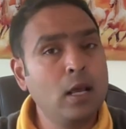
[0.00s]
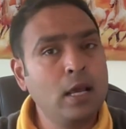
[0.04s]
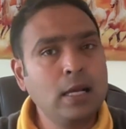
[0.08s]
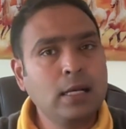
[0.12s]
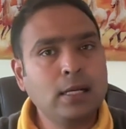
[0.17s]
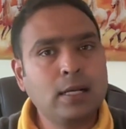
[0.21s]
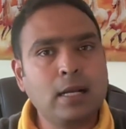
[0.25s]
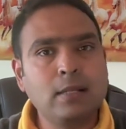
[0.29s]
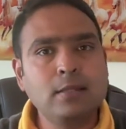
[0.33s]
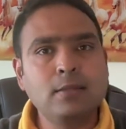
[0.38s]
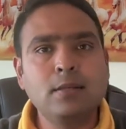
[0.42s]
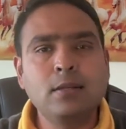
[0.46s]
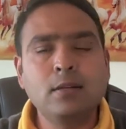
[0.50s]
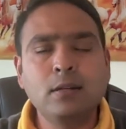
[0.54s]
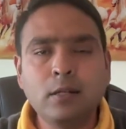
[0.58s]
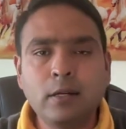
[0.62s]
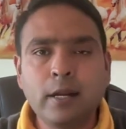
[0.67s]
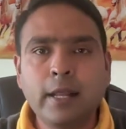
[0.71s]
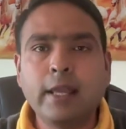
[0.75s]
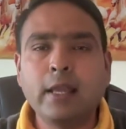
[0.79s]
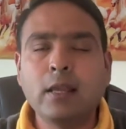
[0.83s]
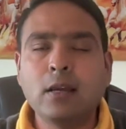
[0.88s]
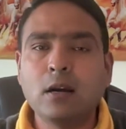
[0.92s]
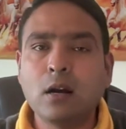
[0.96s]
consider
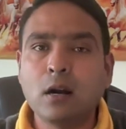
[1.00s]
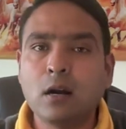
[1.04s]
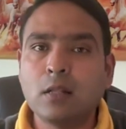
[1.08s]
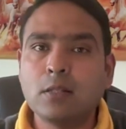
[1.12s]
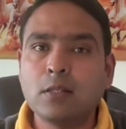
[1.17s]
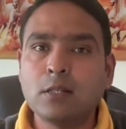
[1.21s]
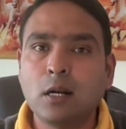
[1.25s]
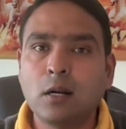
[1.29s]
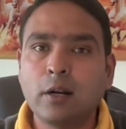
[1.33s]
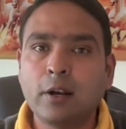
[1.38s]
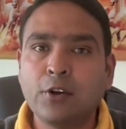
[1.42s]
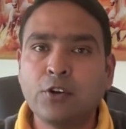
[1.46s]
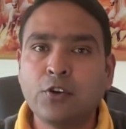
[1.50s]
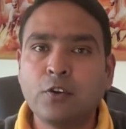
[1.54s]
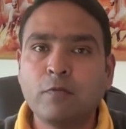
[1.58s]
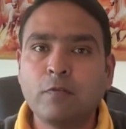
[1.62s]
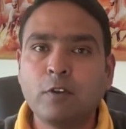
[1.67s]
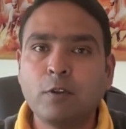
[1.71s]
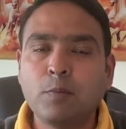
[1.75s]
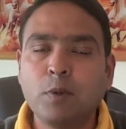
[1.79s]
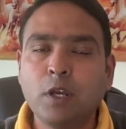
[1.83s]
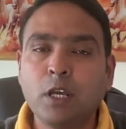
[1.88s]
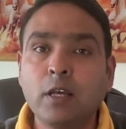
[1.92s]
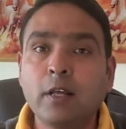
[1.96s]
taking a consultation with
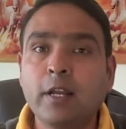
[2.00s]
me.